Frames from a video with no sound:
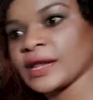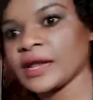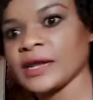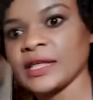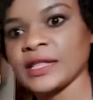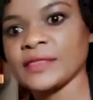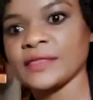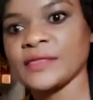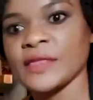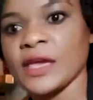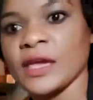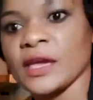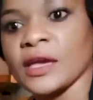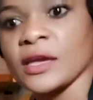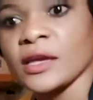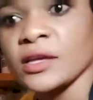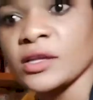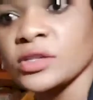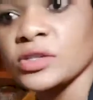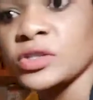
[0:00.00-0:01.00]

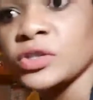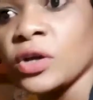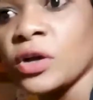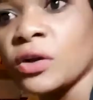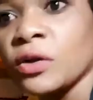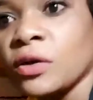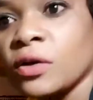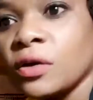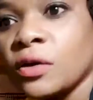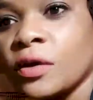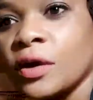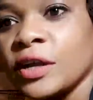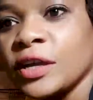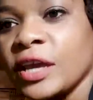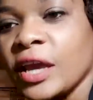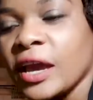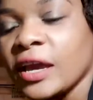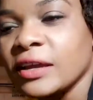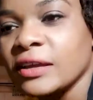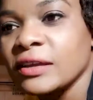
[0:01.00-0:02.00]
anything? So
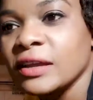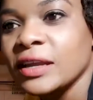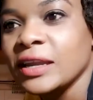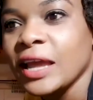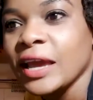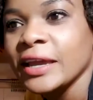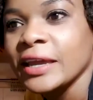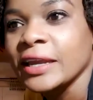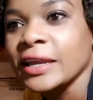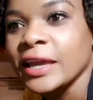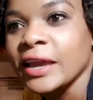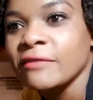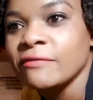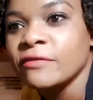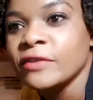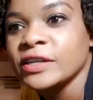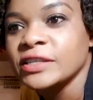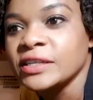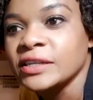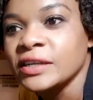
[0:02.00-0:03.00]
yeah, luckily I've
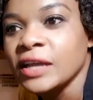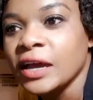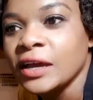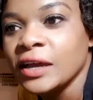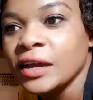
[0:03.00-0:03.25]
written